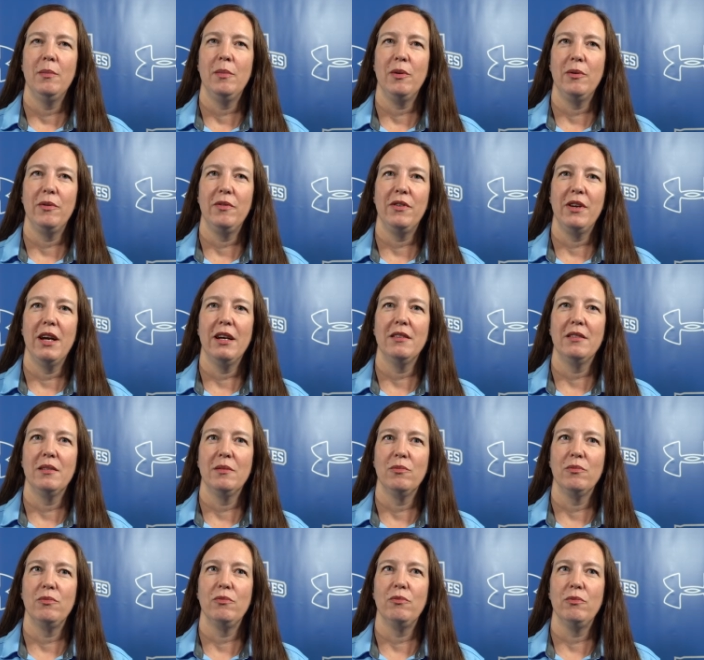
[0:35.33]
we've got
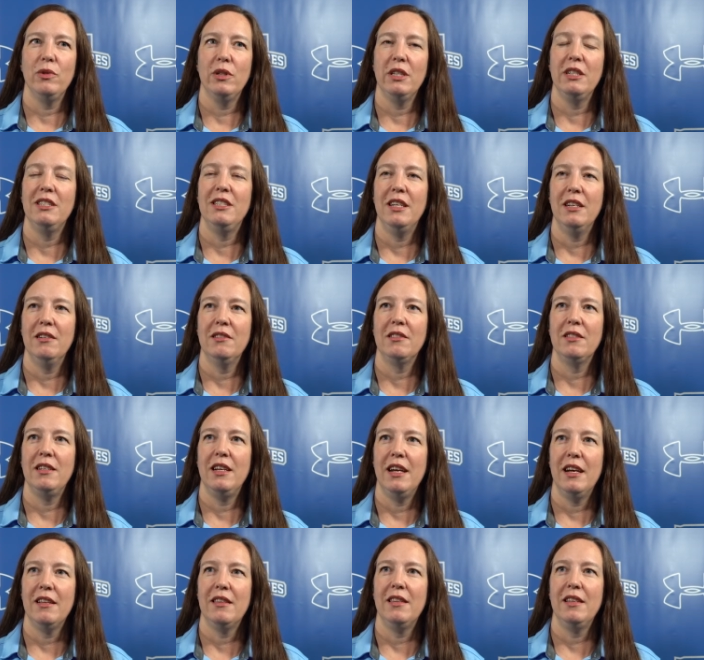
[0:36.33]
some really talented
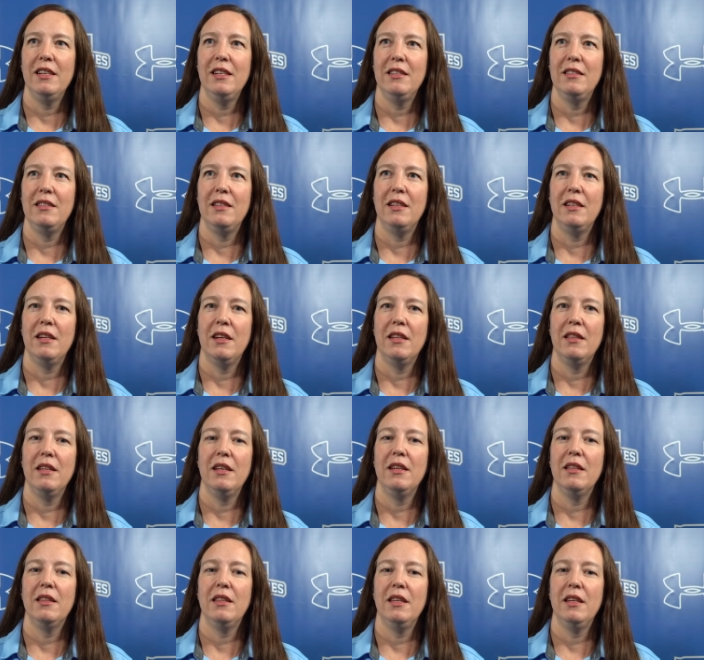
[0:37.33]
athletes and I
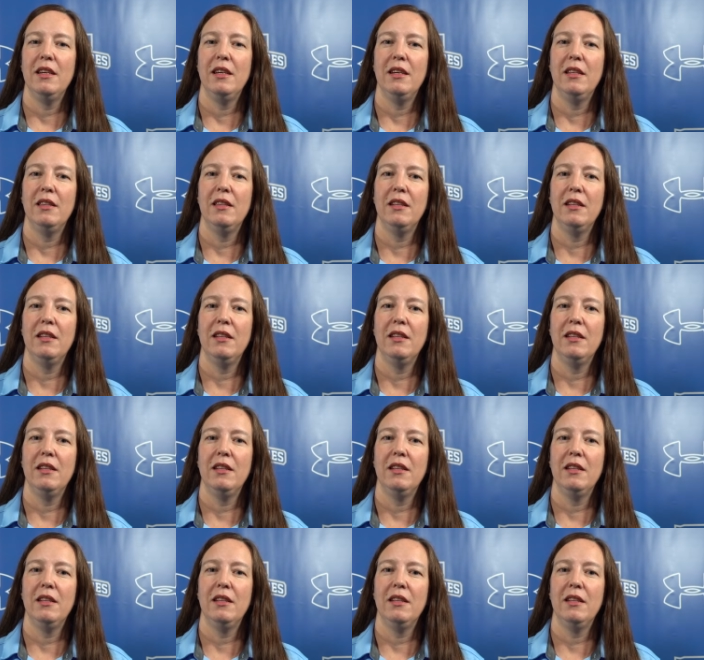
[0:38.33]
think the